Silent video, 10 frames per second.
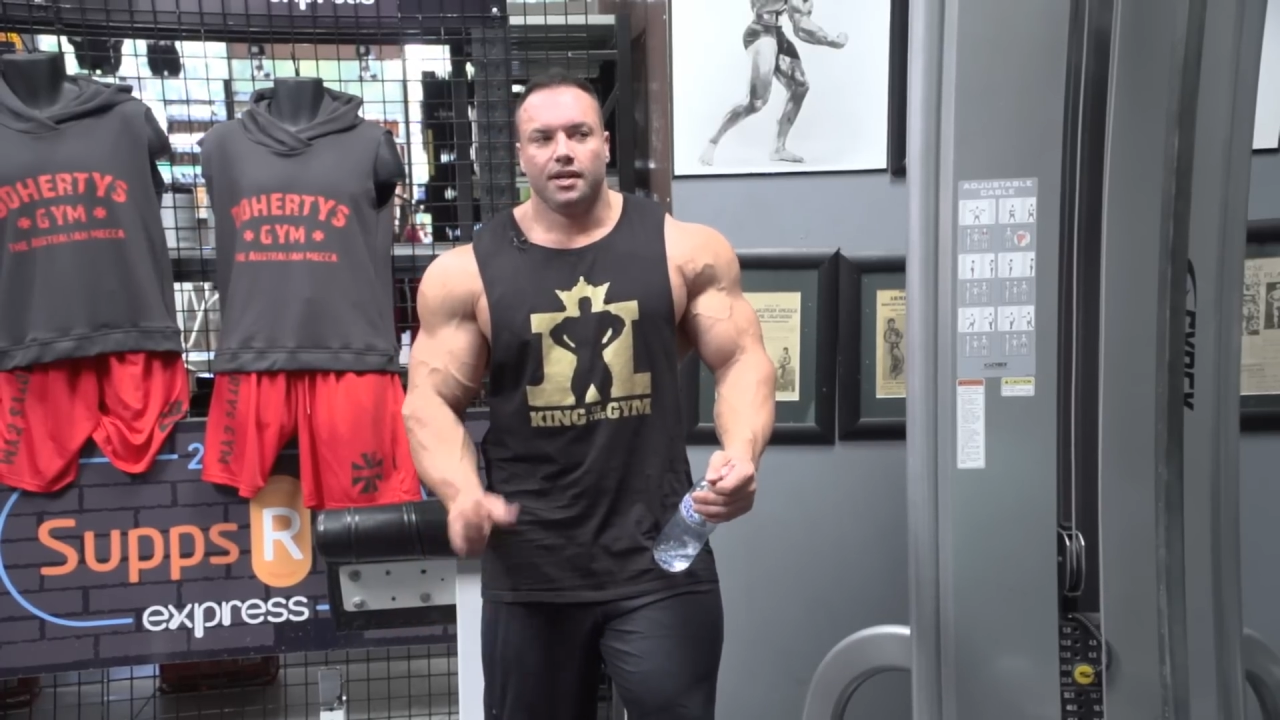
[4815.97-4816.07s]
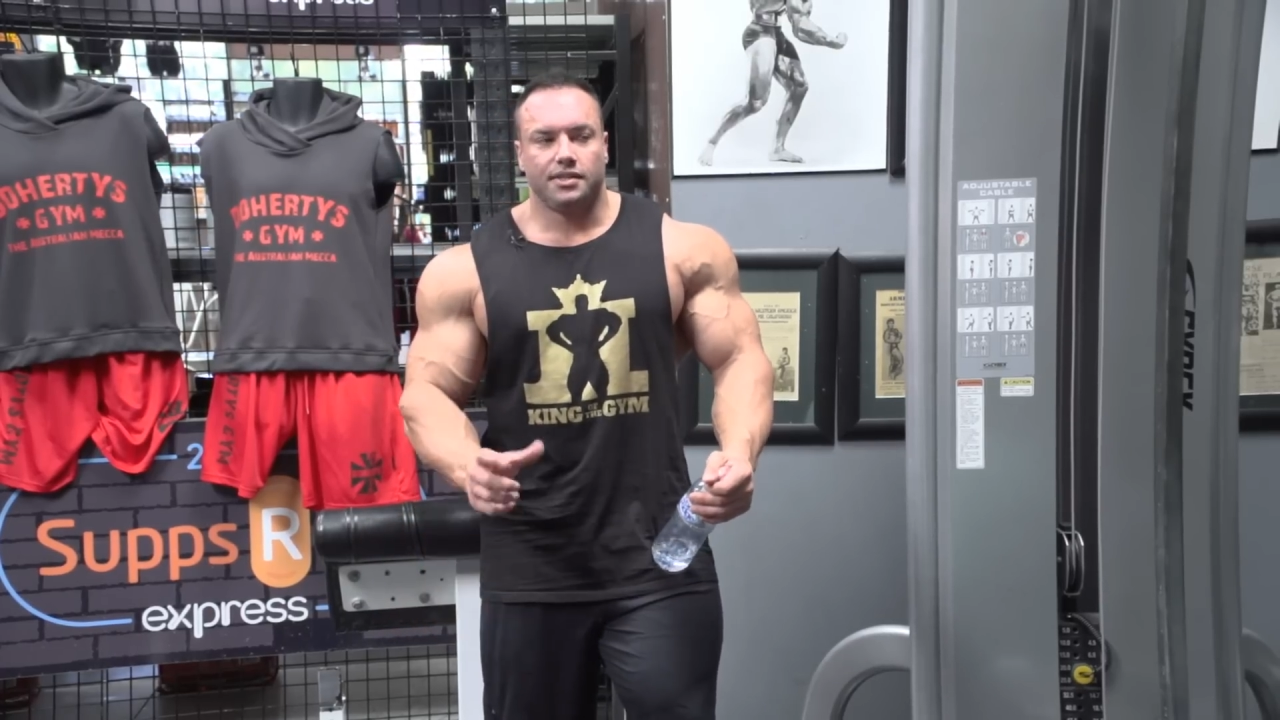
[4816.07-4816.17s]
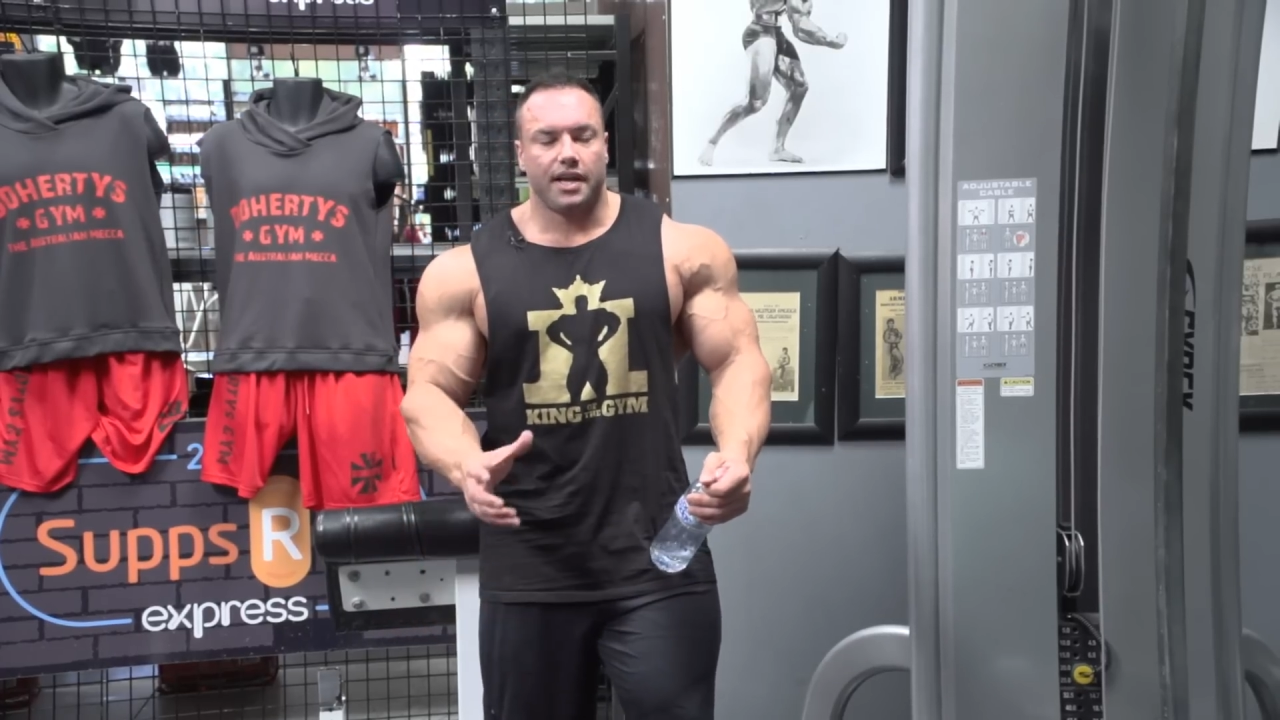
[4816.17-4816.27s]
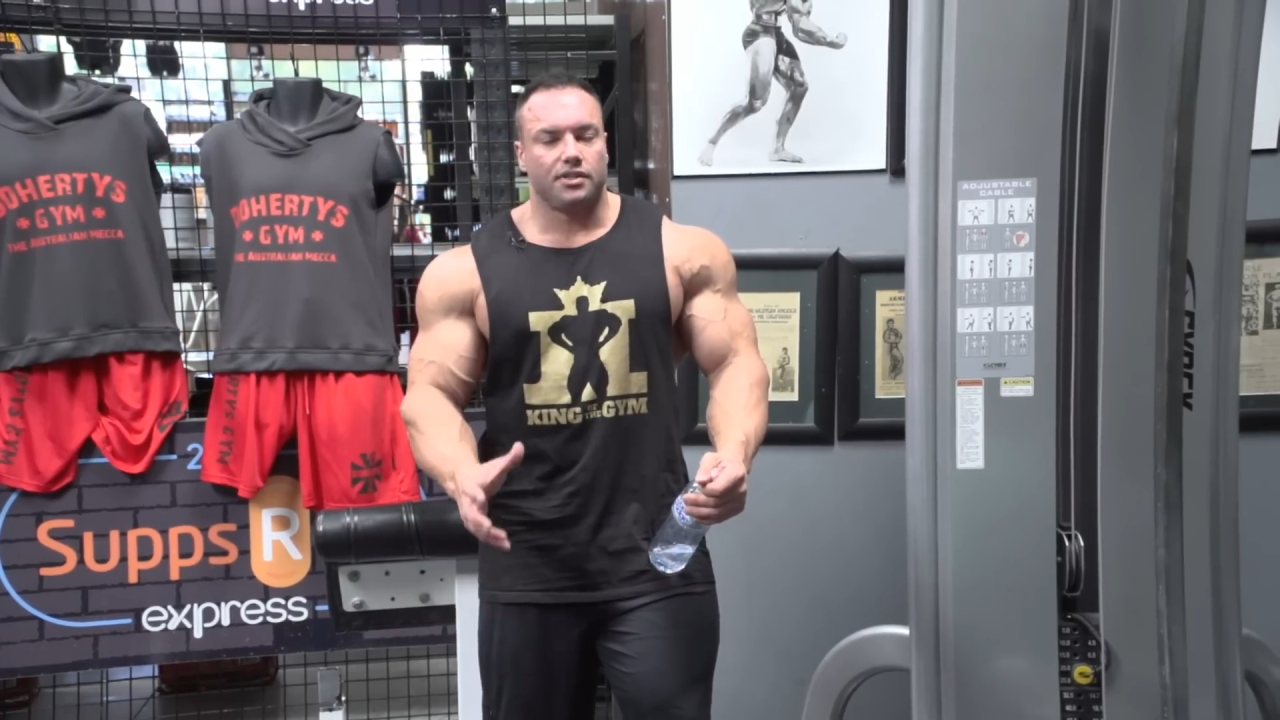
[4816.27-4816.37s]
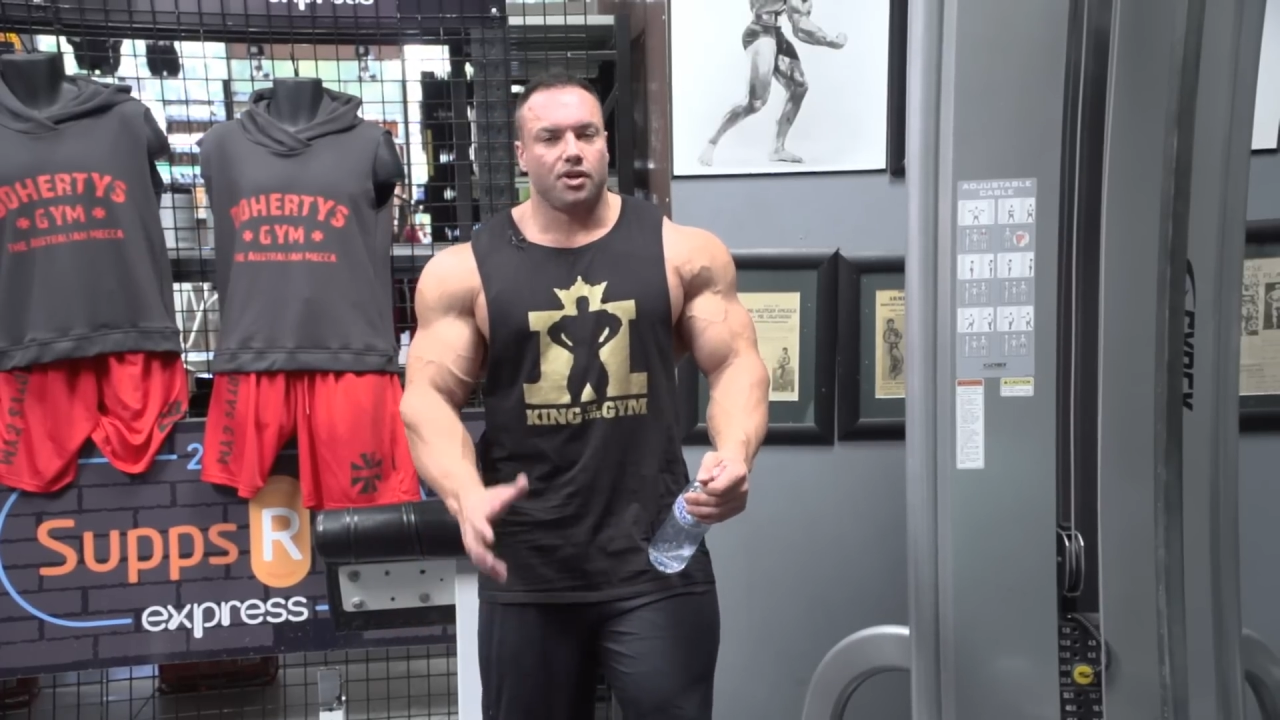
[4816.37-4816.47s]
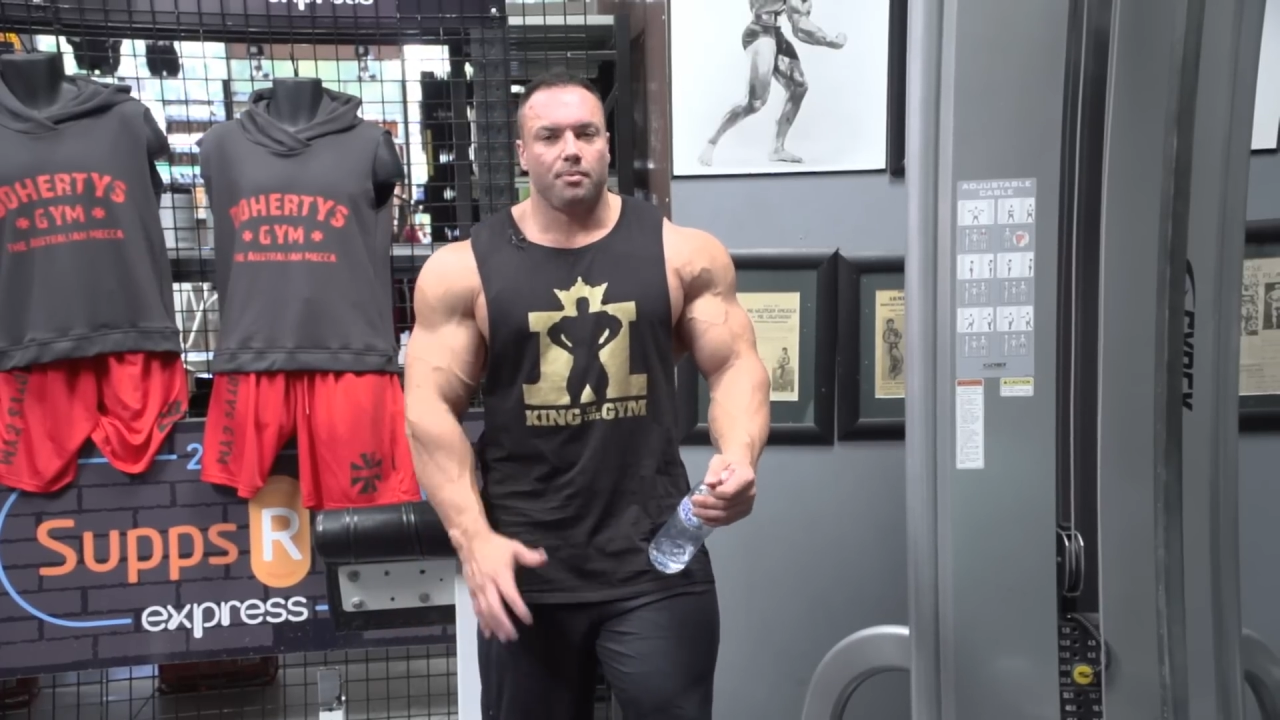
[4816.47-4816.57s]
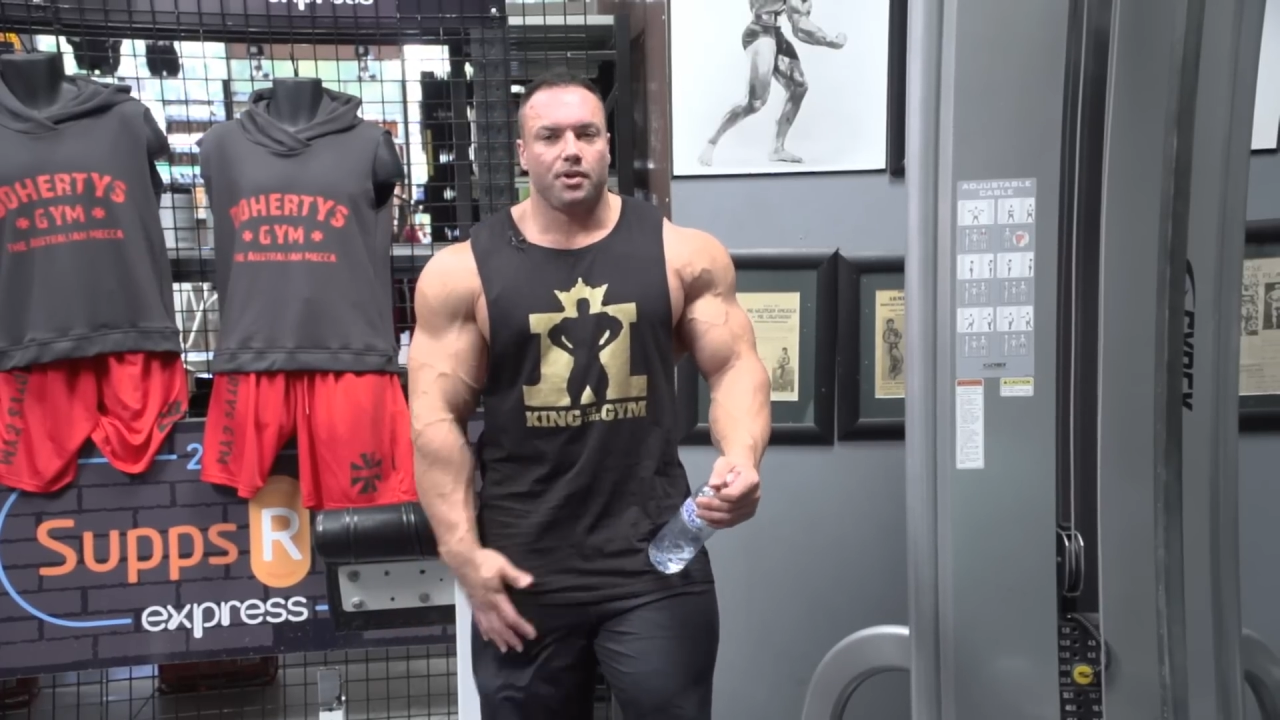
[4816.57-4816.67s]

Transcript: take your time